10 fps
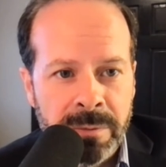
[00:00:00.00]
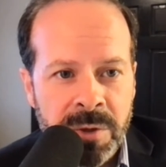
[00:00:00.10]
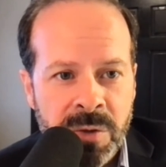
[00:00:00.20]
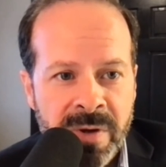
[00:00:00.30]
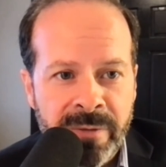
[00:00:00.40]

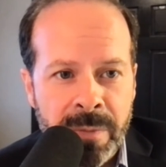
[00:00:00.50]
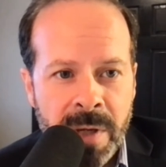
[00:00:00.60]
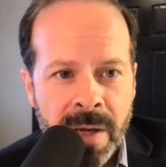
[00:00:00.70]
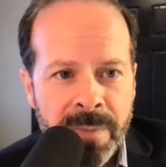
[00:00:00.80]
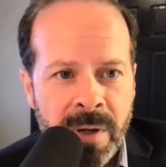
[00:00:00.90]
shooting from
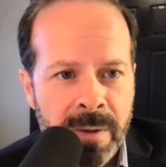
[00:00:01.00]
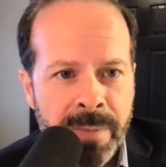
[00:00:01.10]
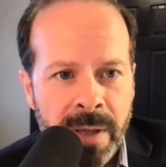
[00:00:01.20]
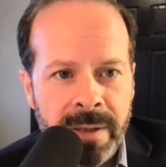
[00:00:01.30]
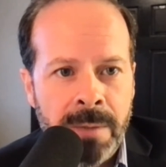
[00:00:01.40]
the hip here,
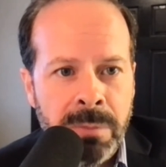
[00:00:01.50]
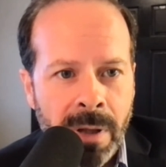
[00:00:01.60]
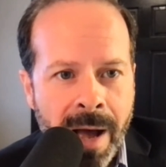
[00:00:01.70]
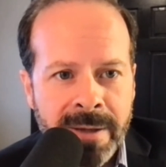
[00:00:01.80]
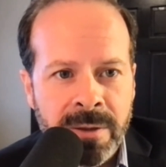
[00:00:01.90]
but a
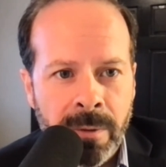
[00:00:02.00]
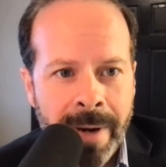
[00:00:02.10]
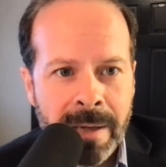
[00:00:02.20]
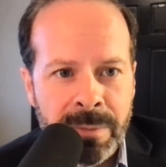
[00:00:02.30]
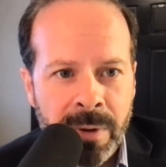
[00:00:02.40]
block
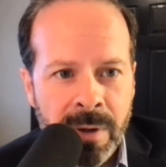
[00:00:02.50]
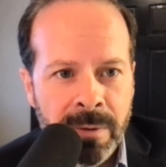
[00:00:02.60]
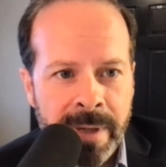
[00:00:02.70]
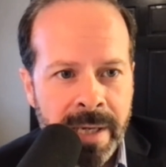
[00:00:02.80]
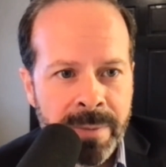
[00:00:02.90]
grant
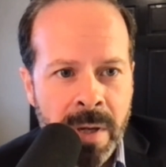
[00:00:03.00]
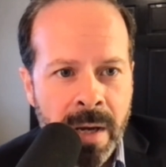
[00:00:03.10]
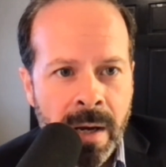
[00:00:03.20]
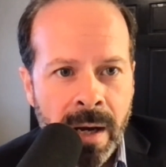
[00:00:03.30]
program